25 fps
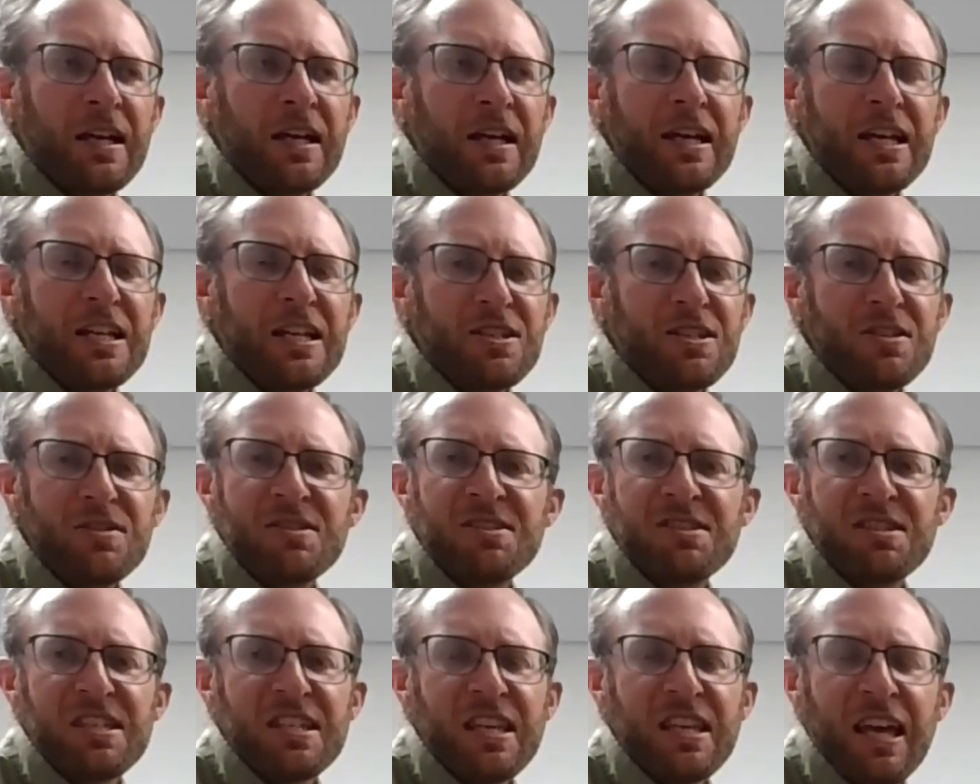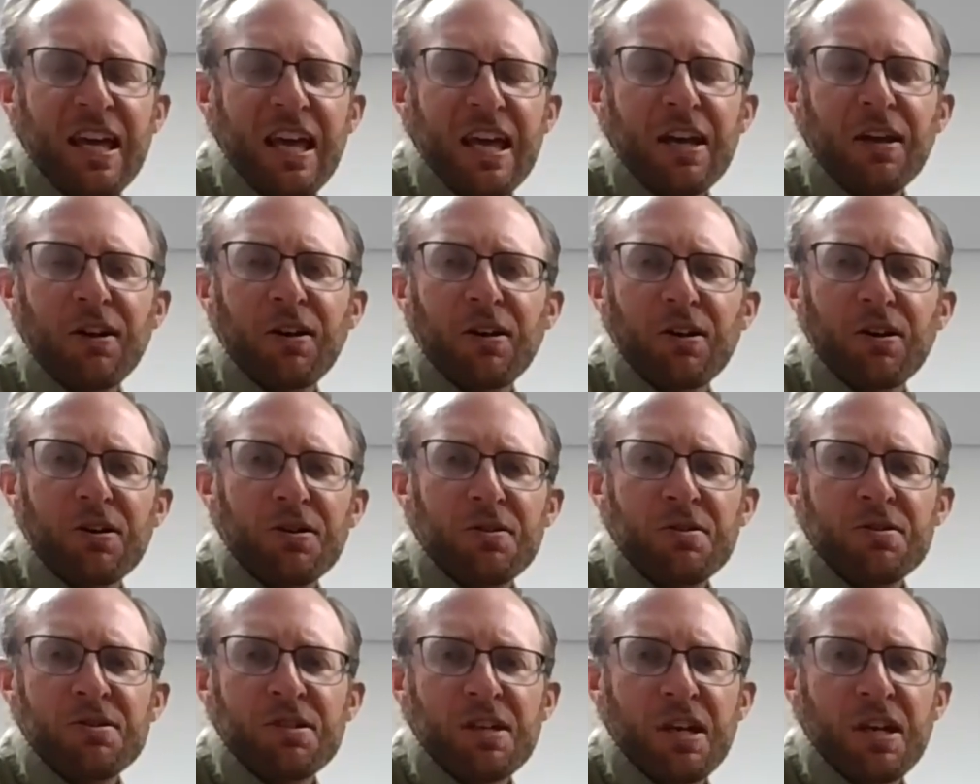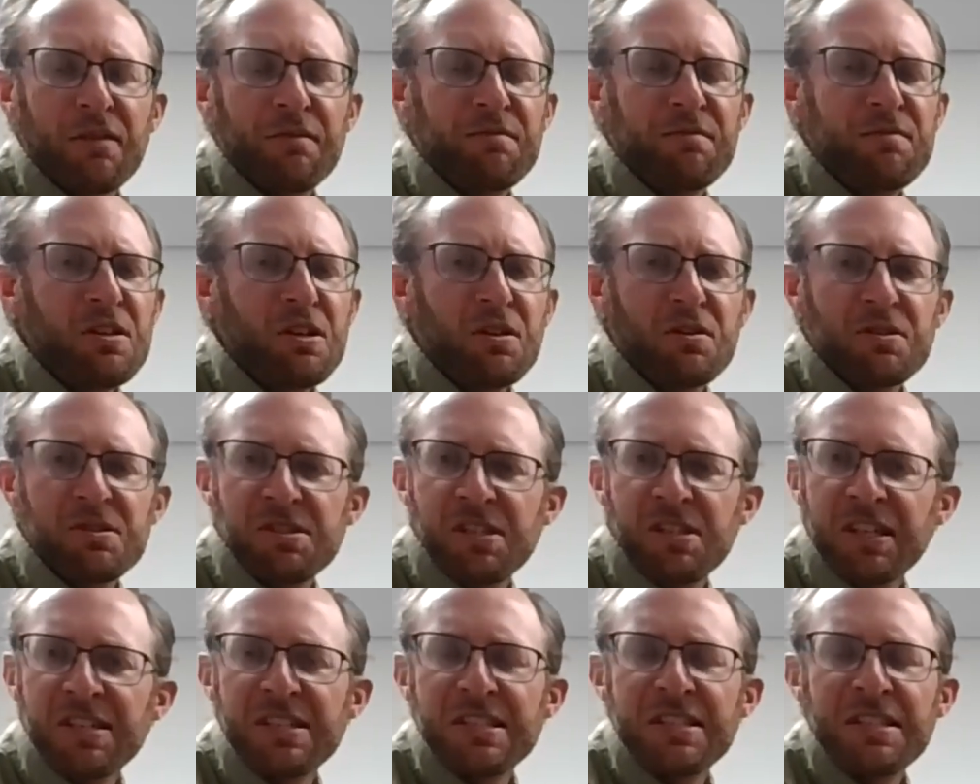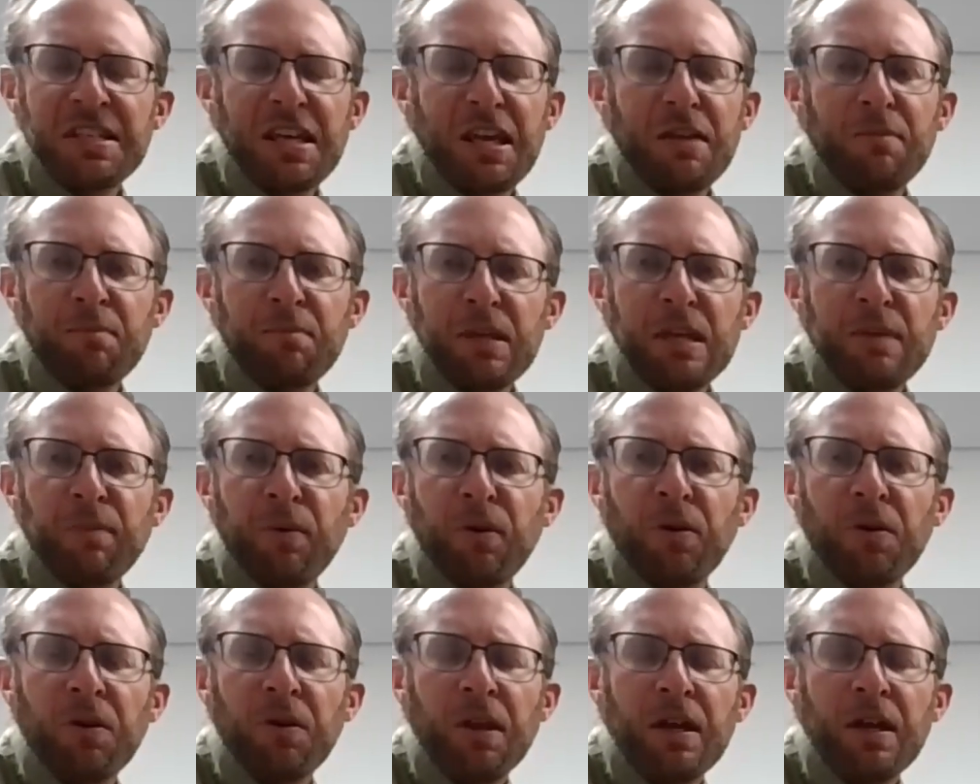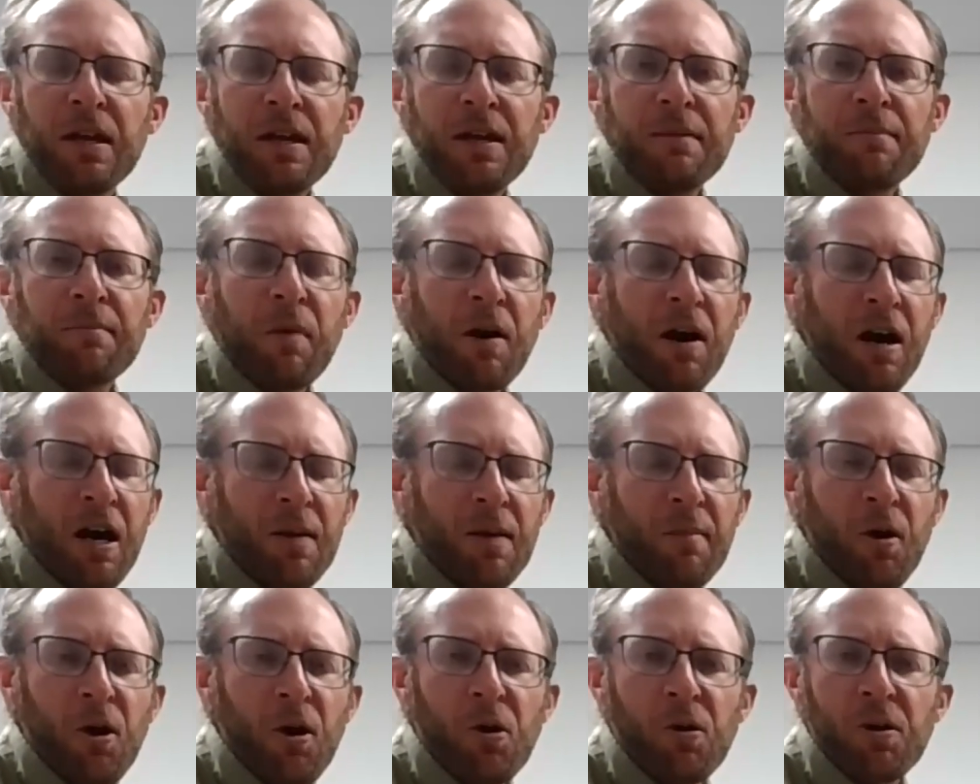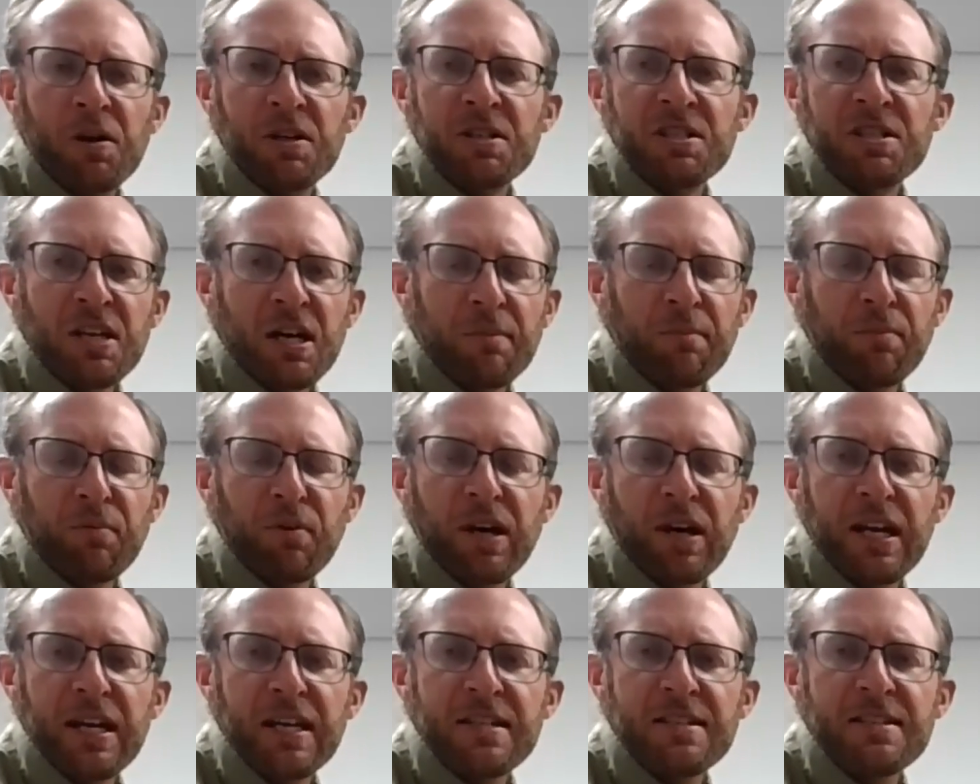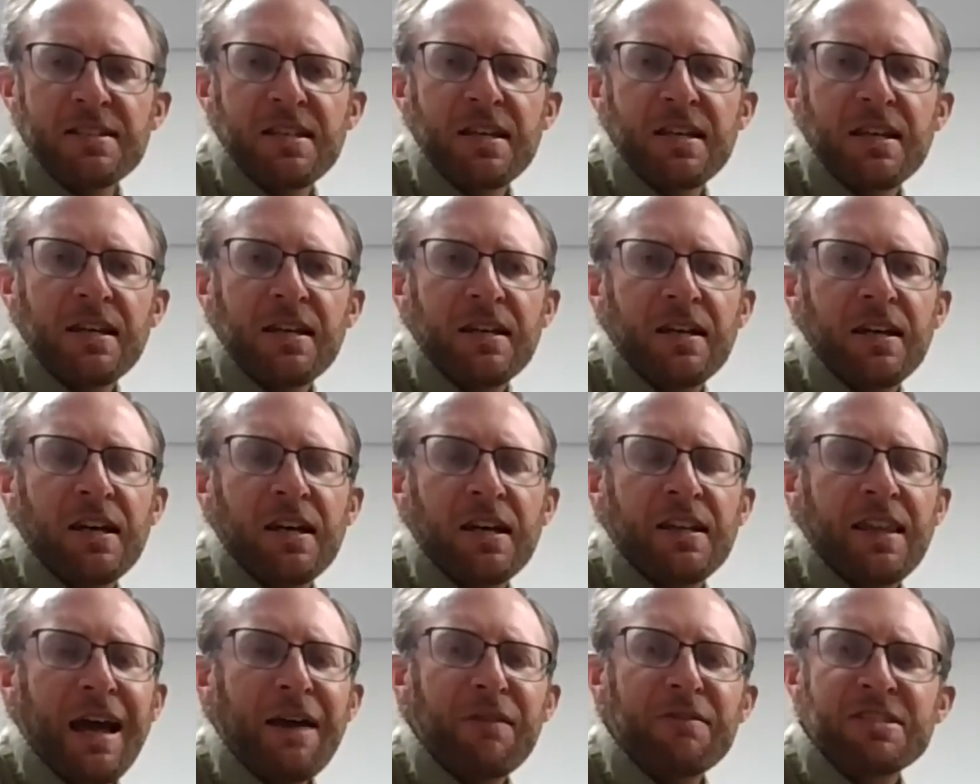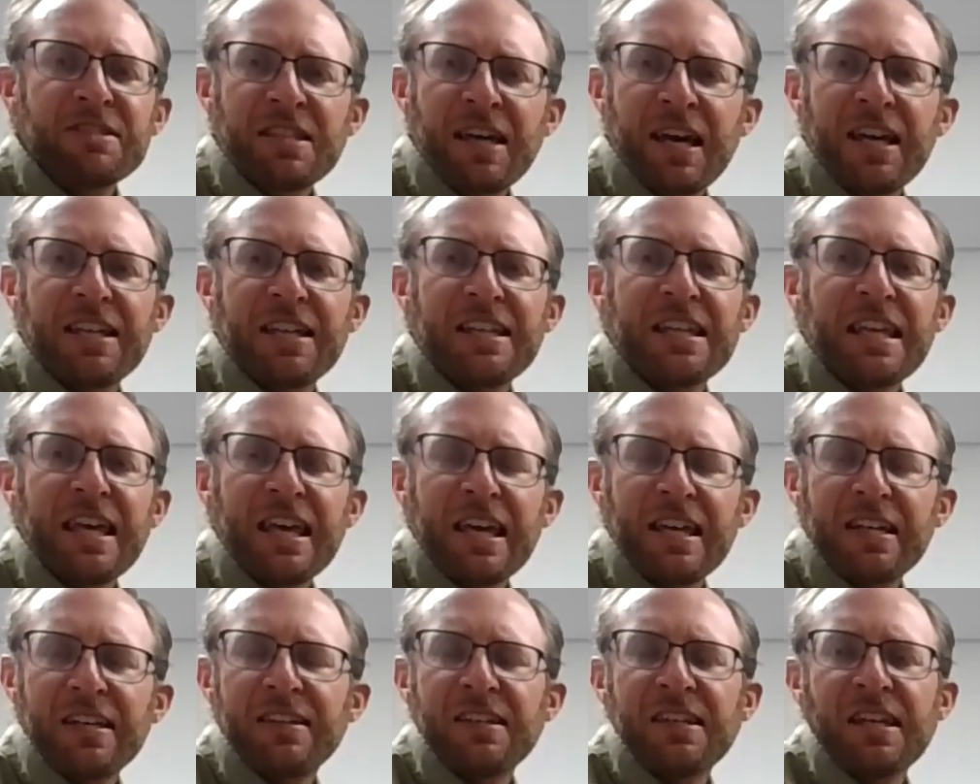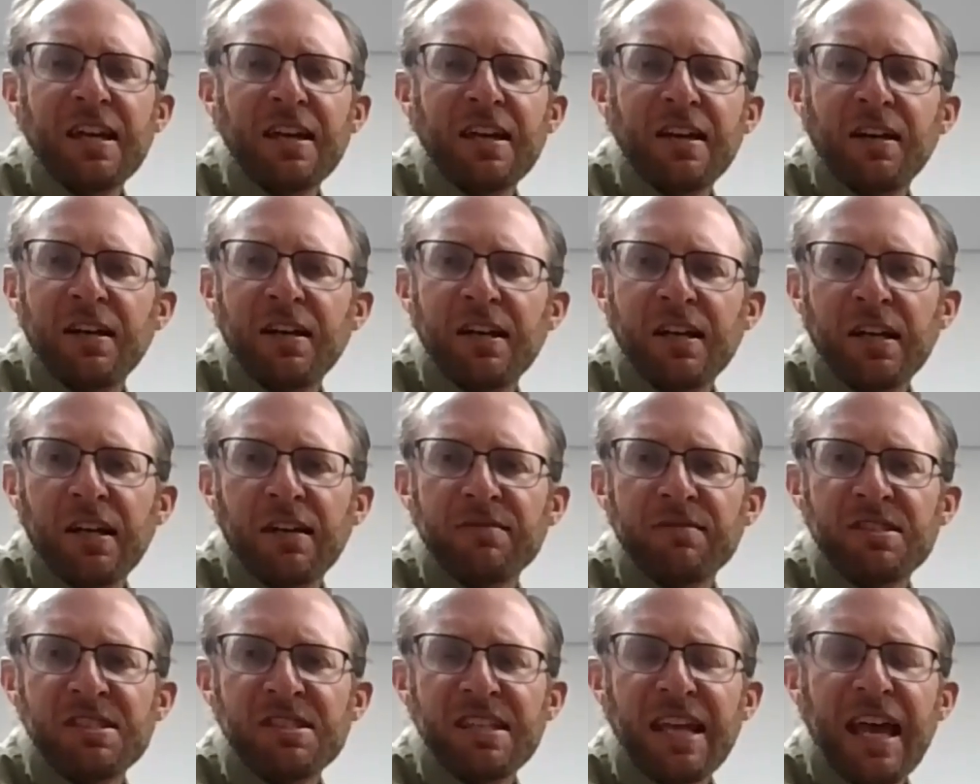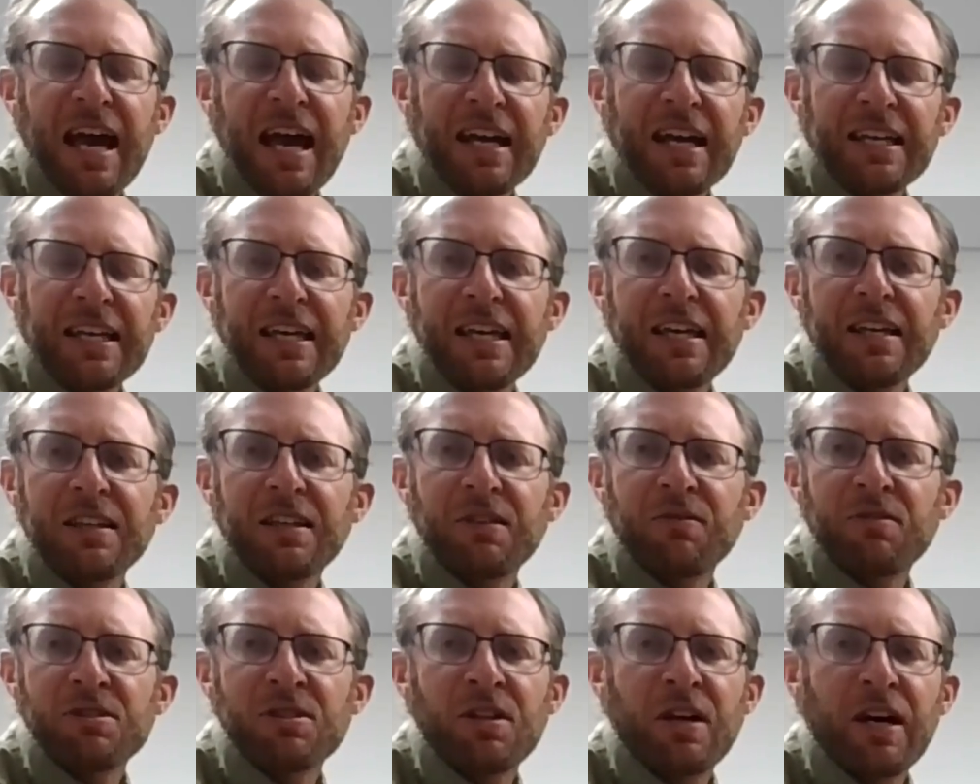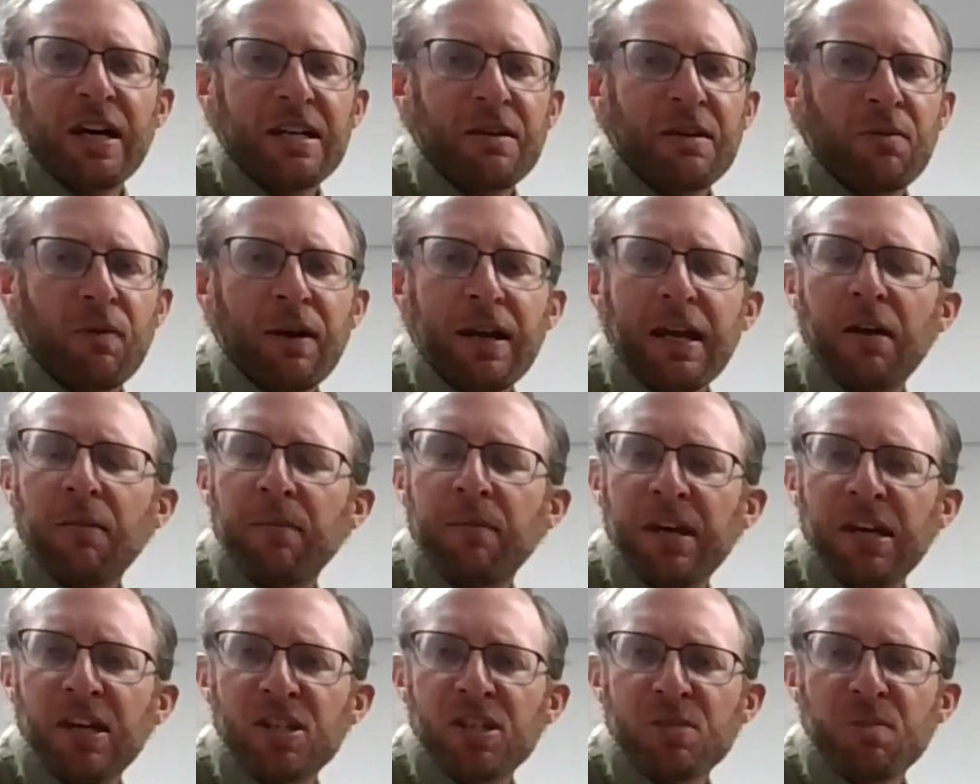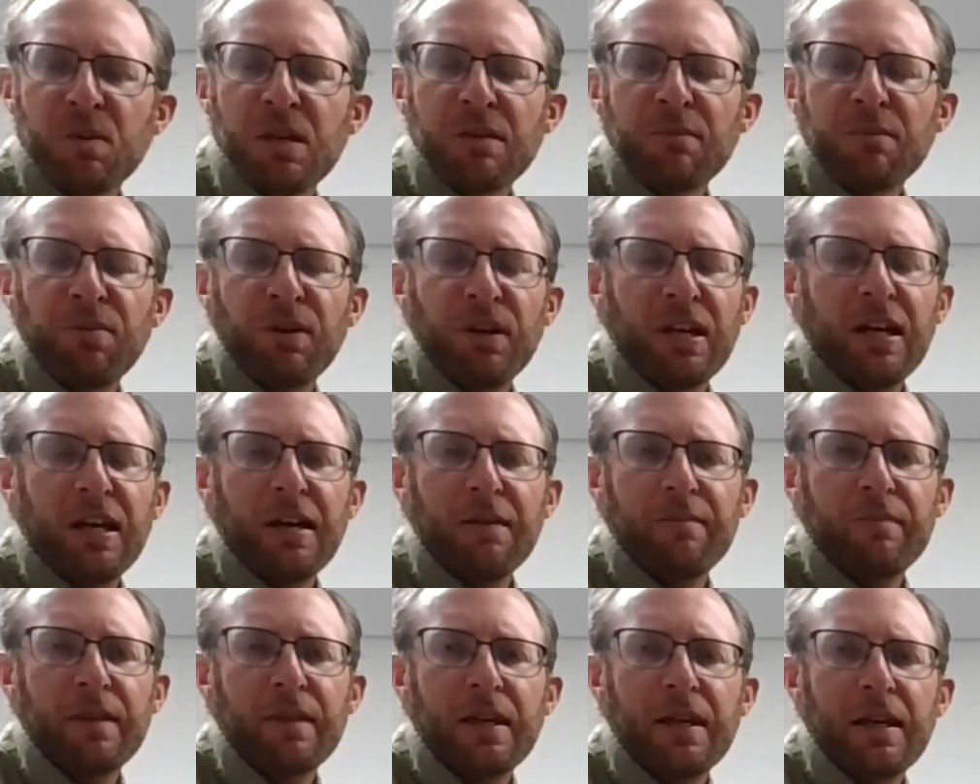And you'd see hay crews of 6 to 10 people, bar mowers, dump rakes. That was kind of the end of the area of stacking. There was a lot of round bales being put up.